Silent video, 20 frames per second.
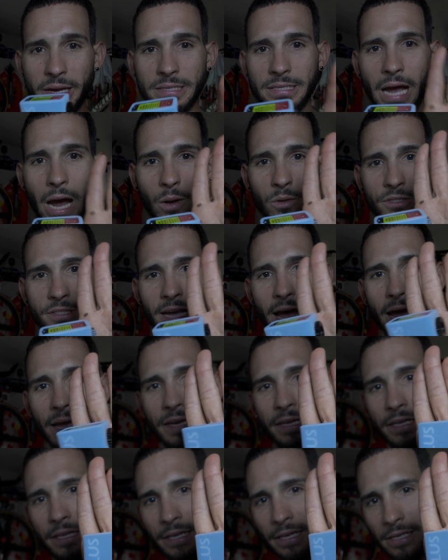is how
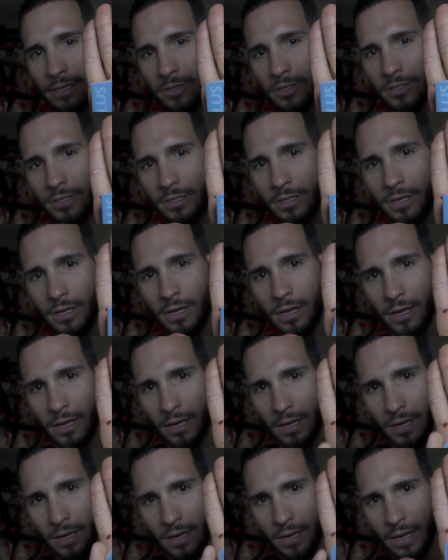tiny it is.
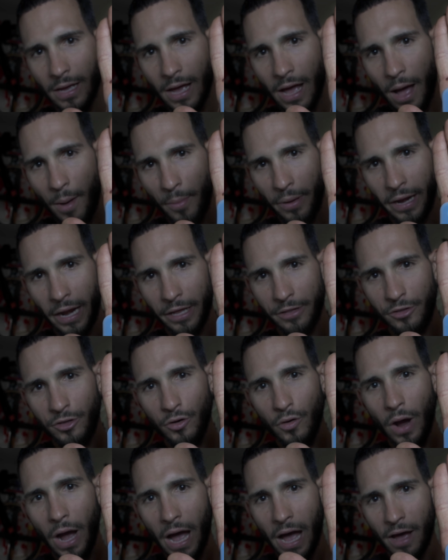I mean, I
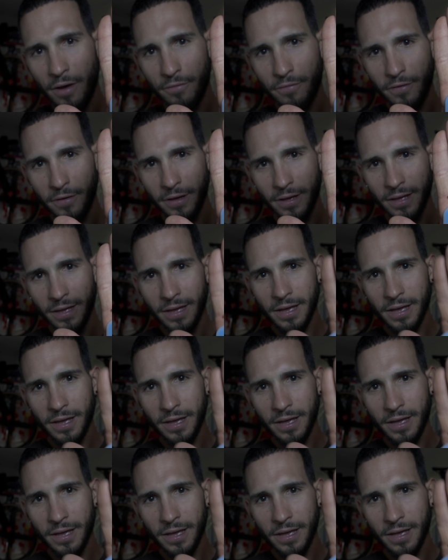do have